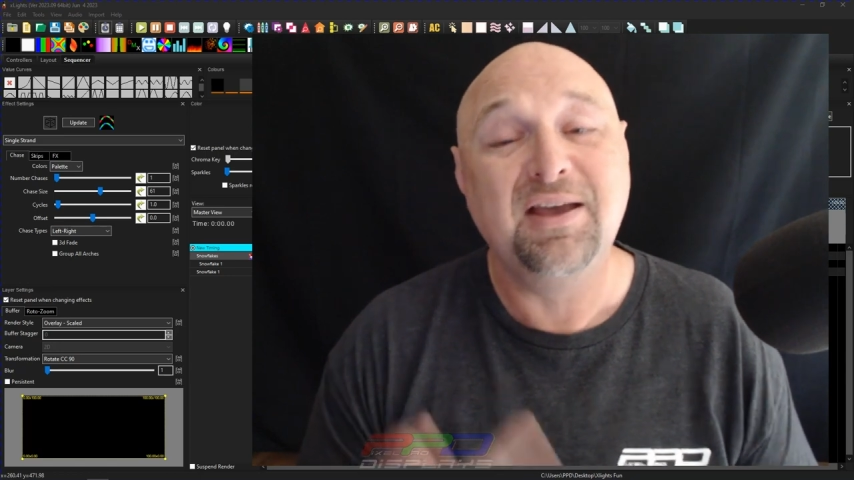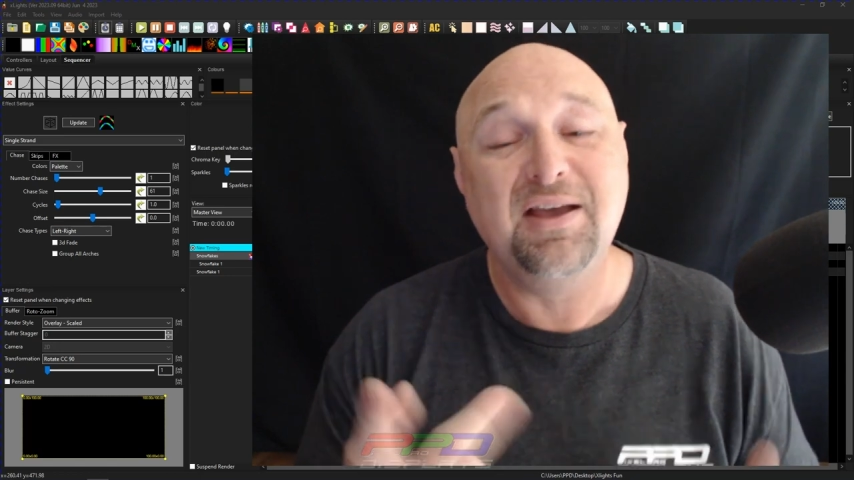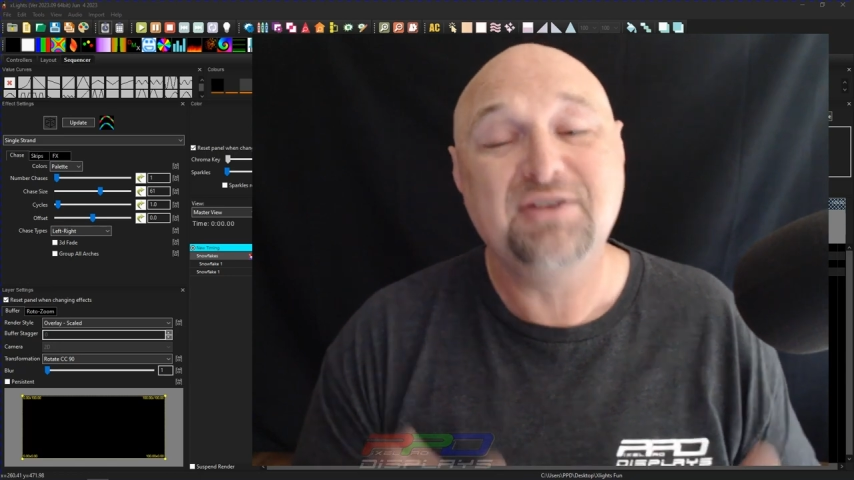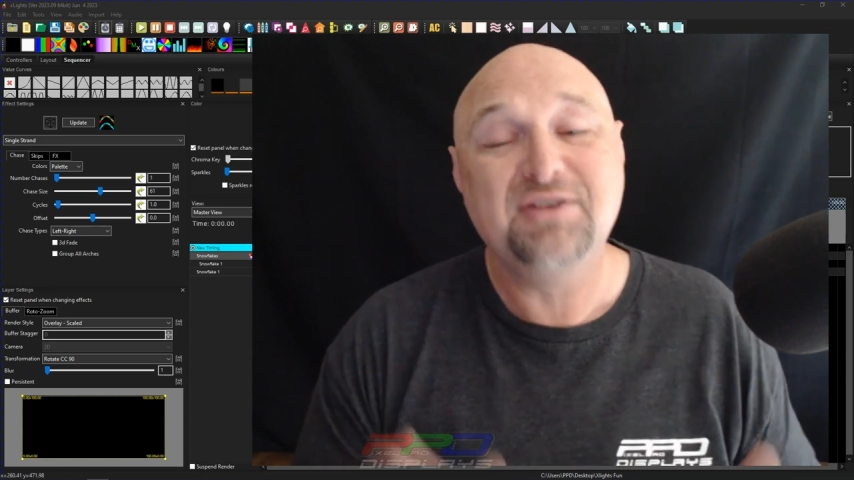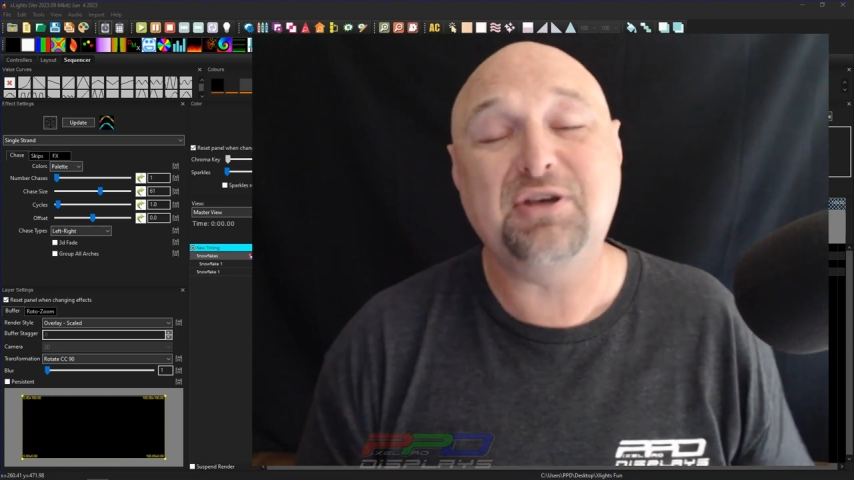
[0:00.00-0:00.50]

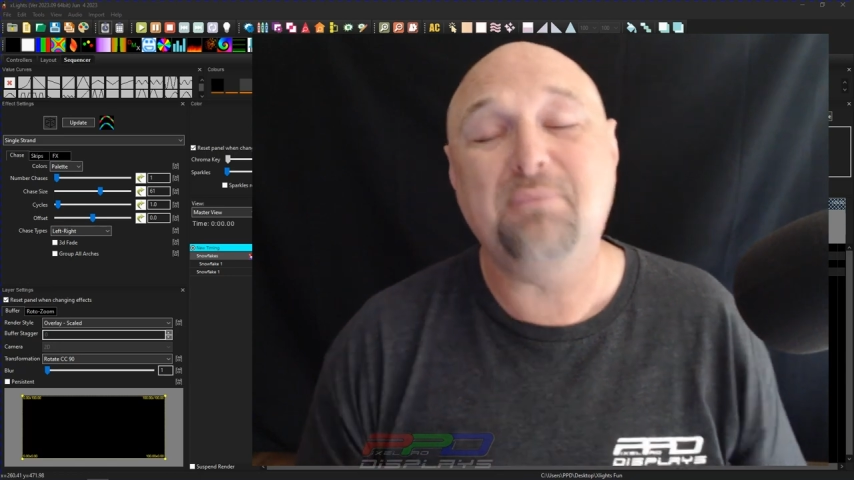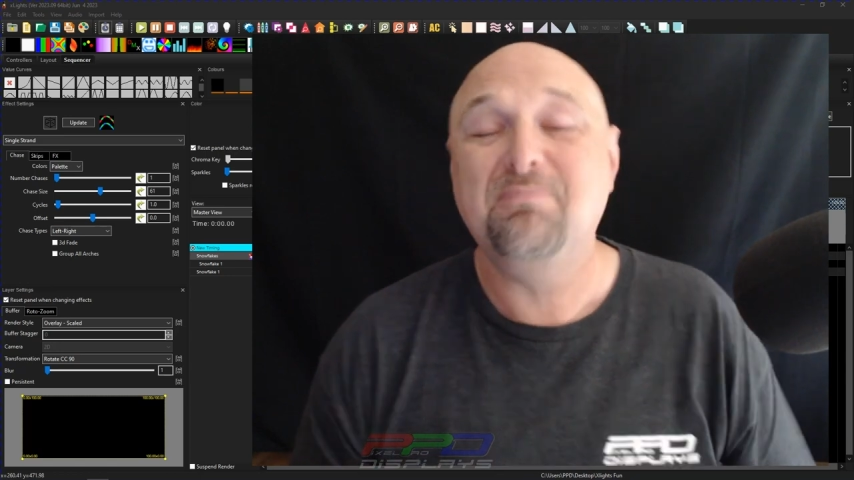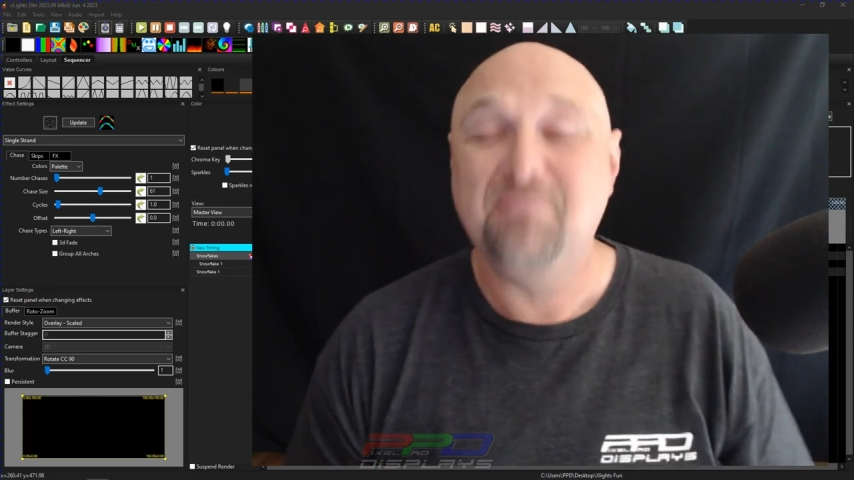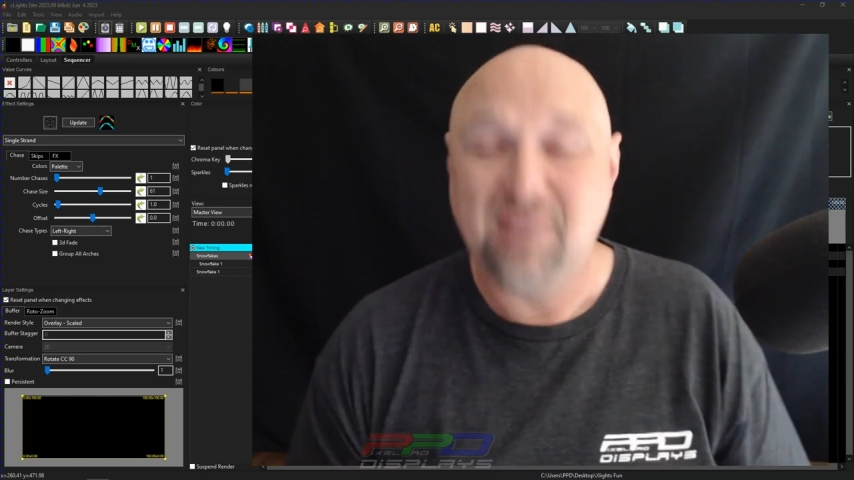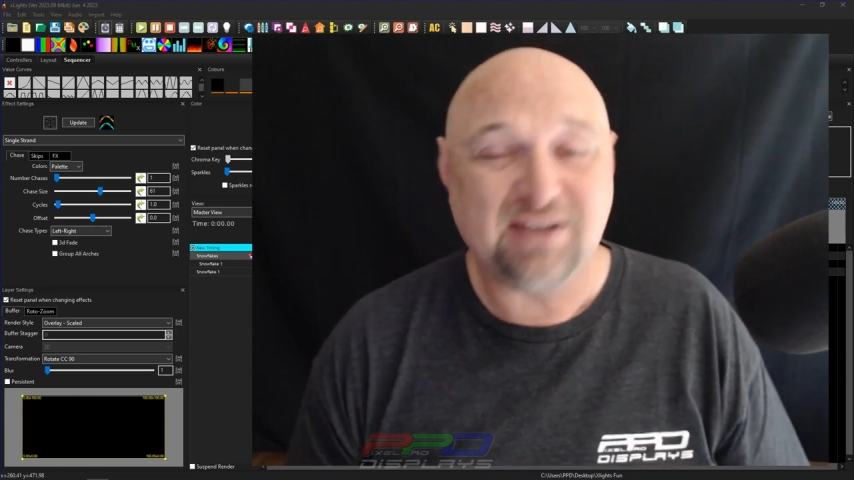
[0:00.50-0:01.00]
So
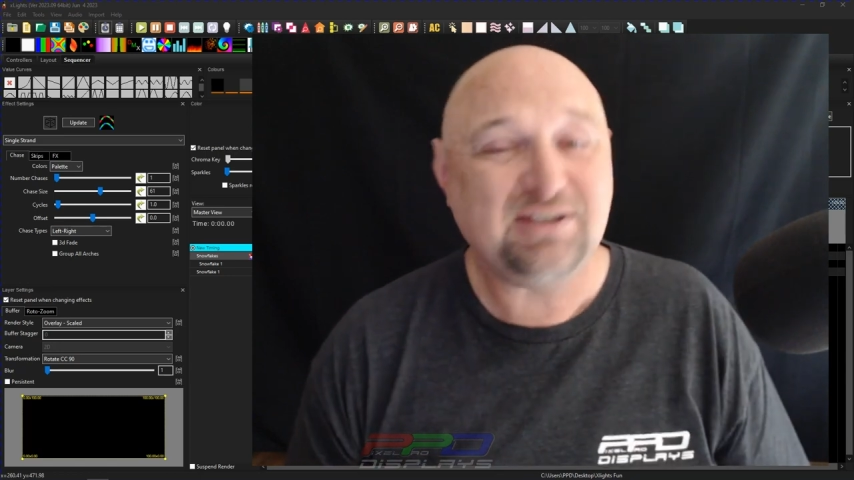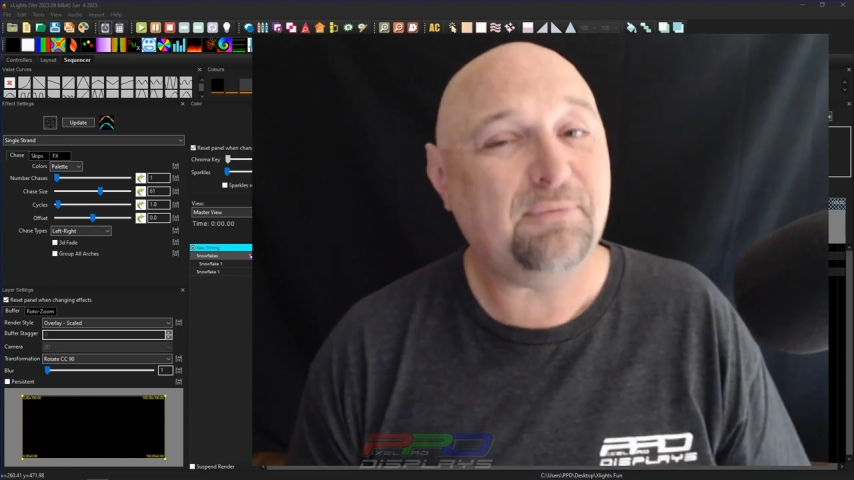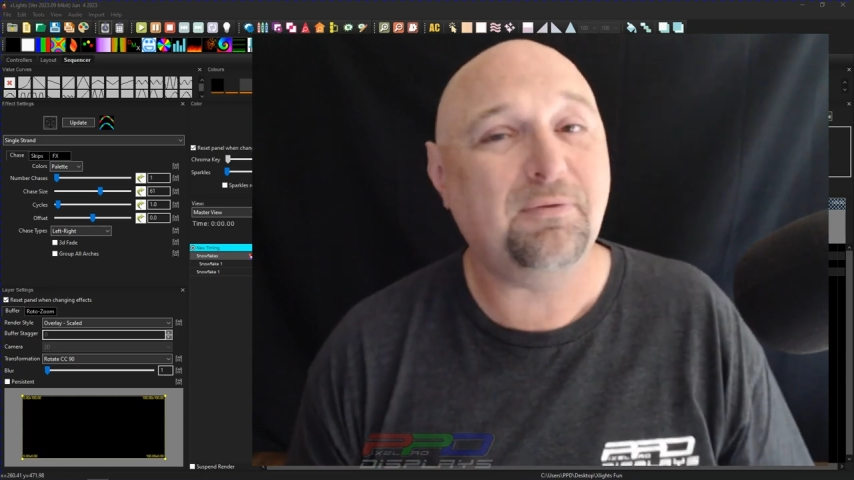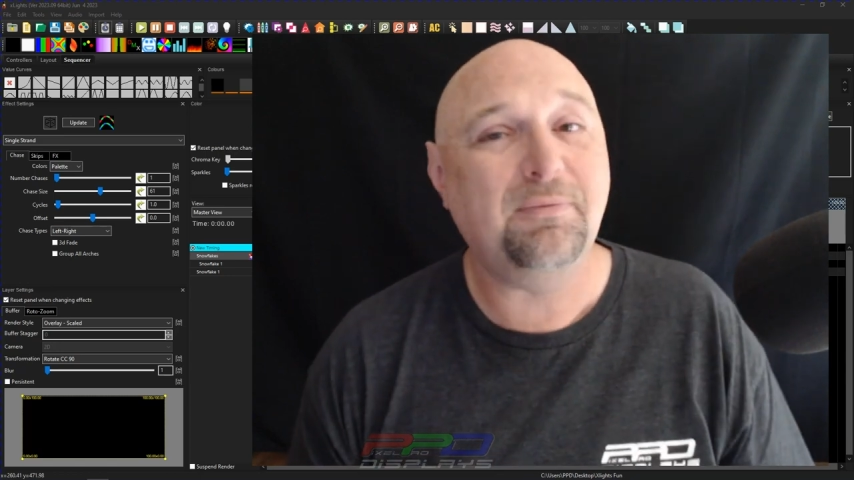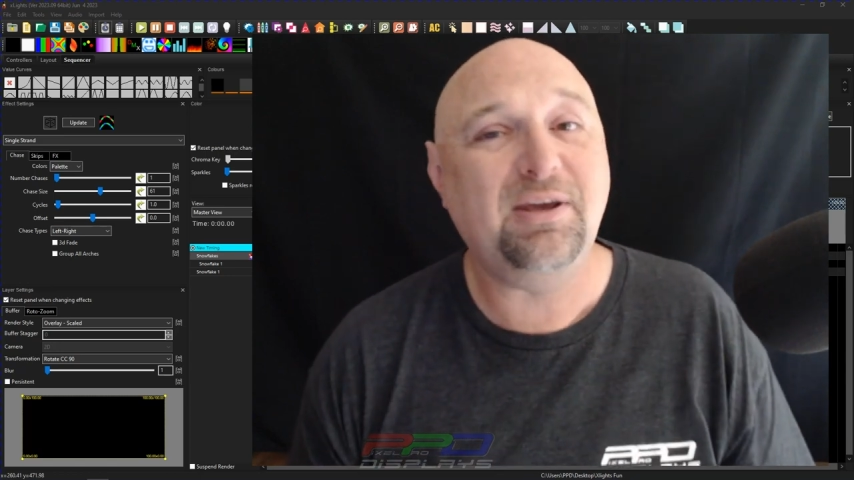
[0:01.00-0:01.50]
that's it
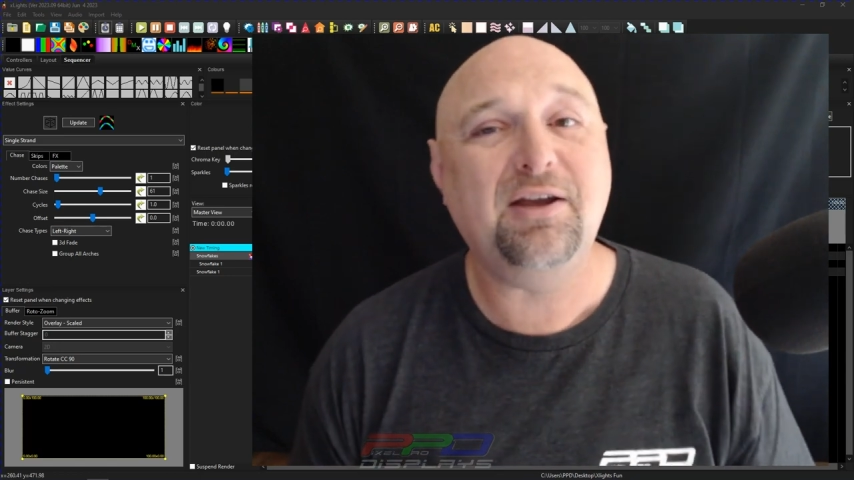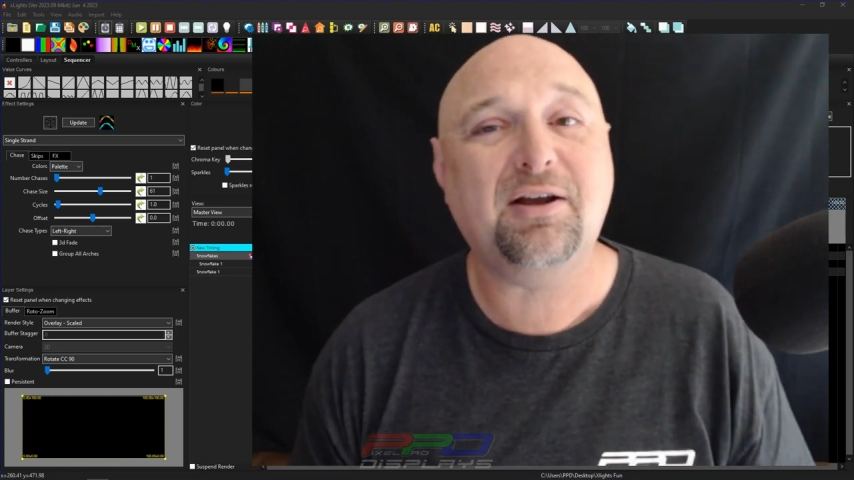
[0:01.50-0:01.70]
for me here,